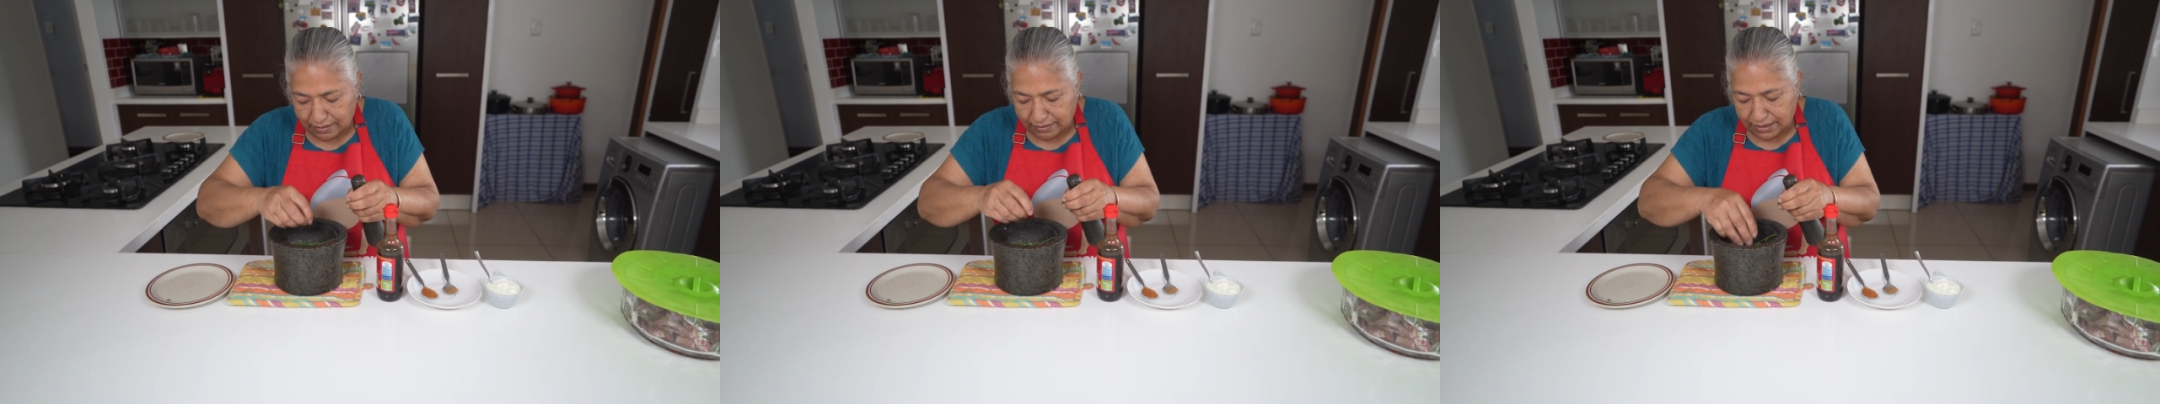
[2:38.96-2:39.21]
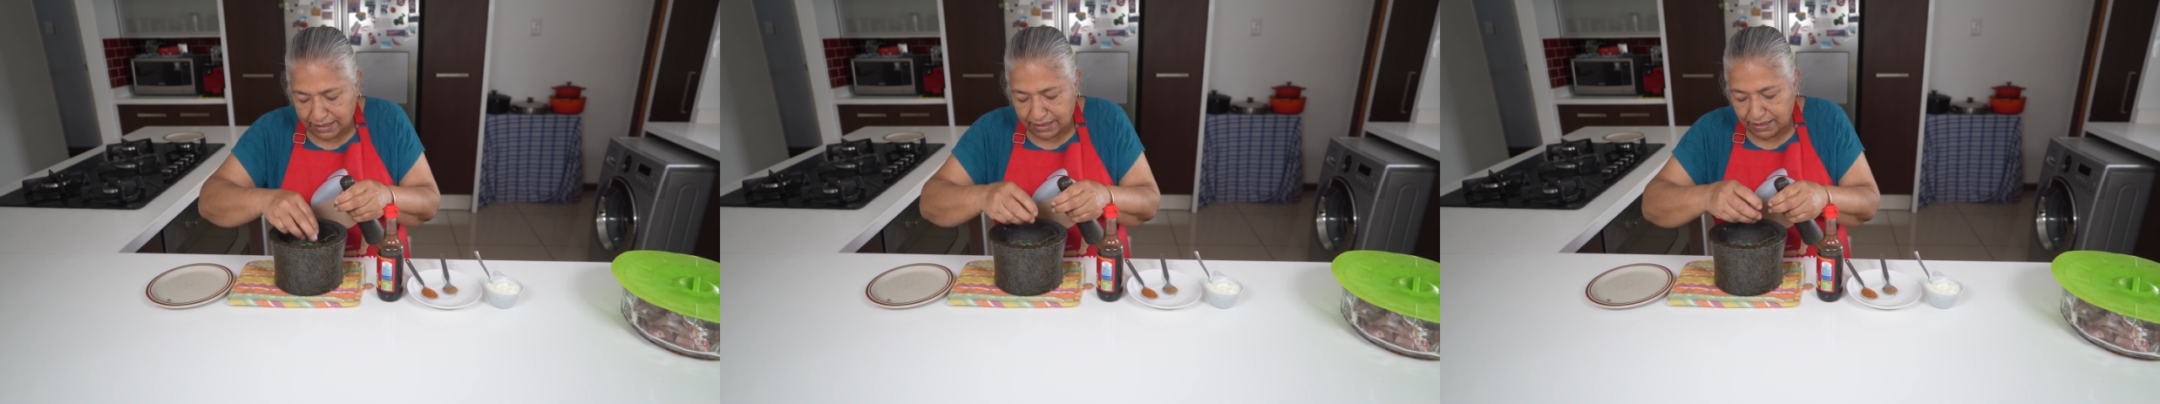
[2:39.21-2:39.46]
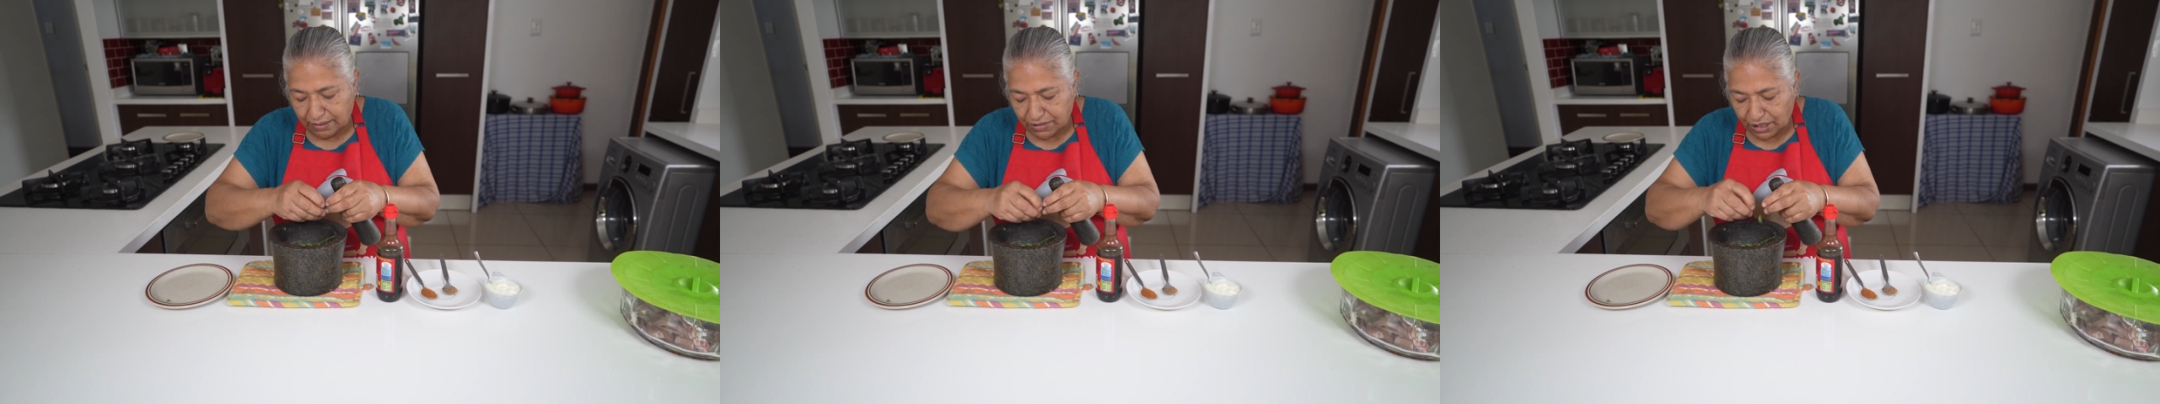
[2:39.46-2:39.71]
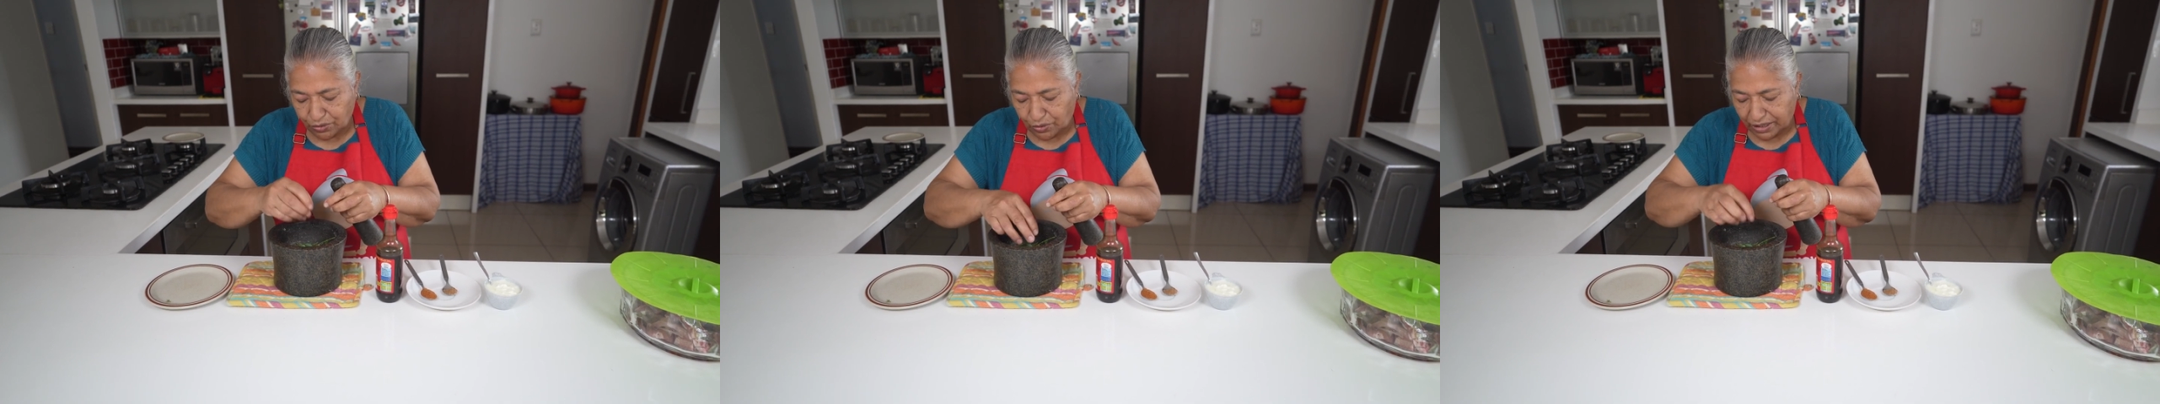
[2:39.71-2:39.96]
The stems
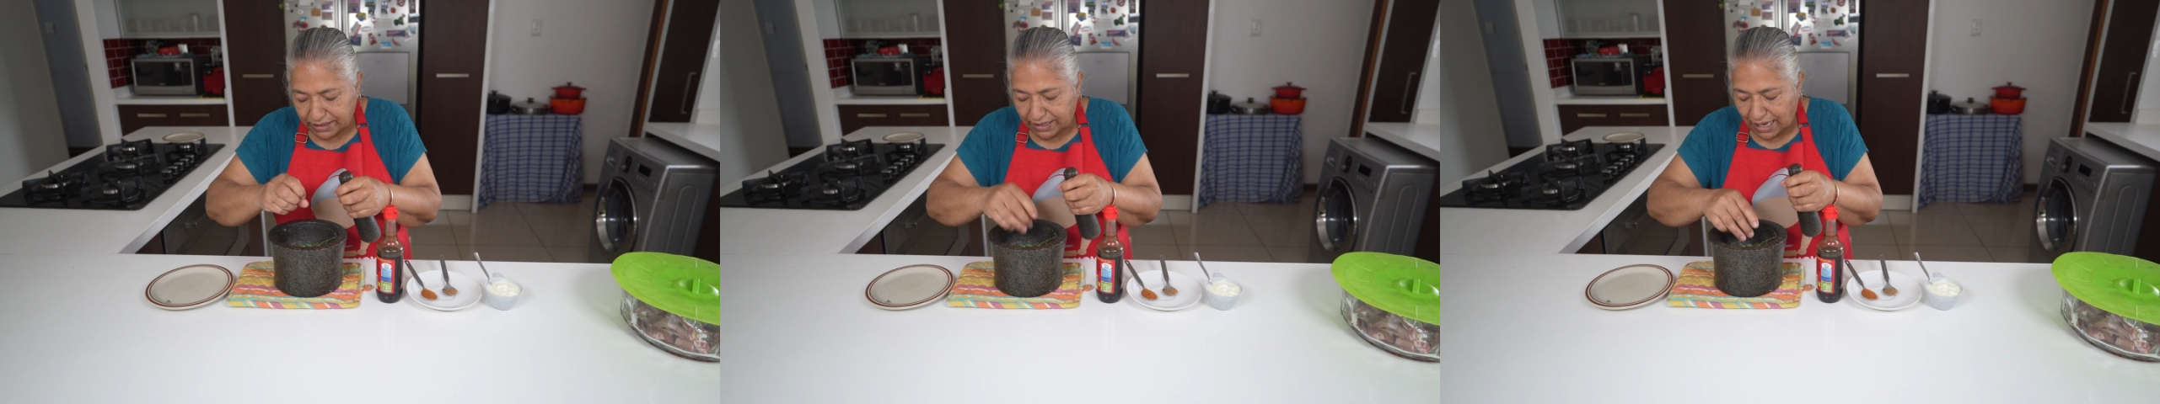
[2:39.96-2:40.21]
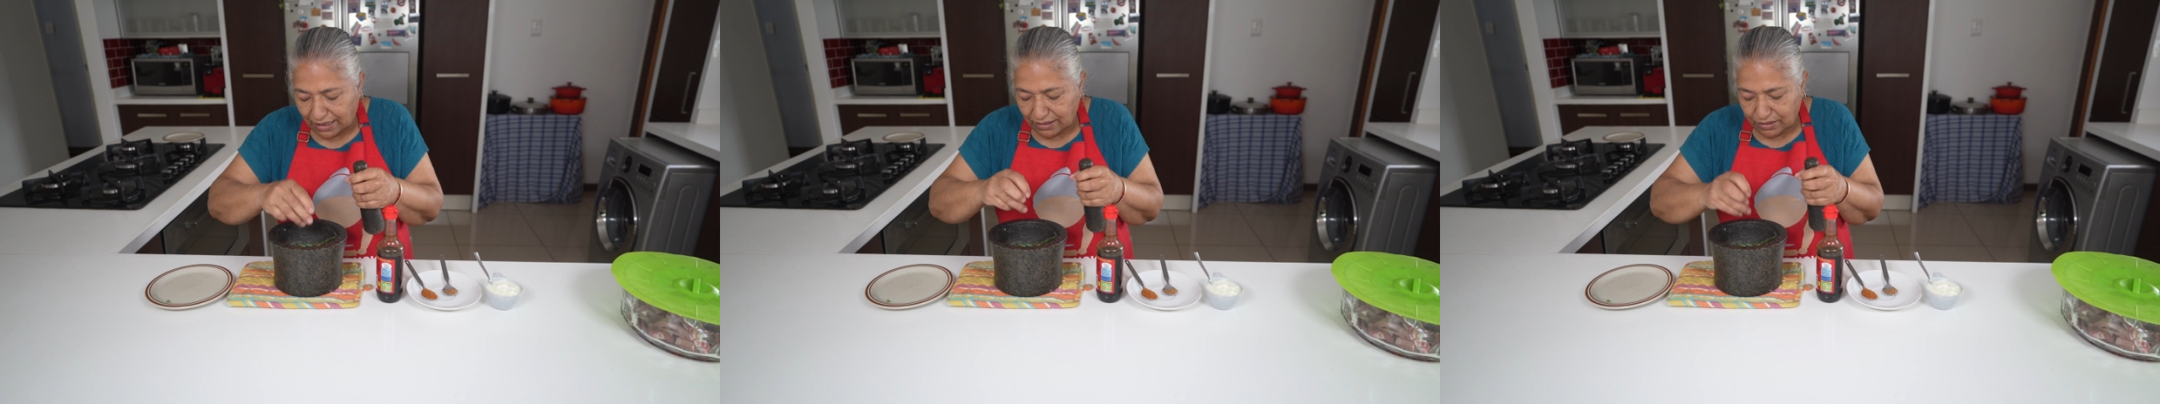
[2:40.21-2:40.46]
are quite young,